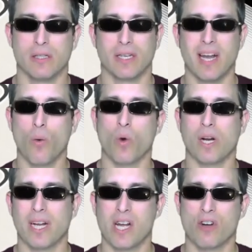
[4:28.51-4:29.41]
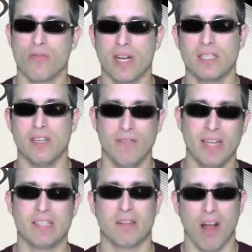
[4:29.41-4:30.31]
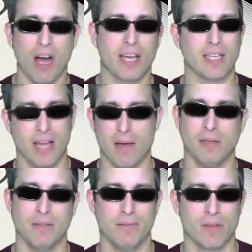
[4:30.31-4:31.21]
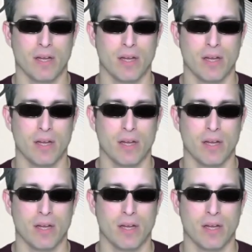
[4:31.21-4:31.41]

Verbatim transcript: is a network interface events logging daemon.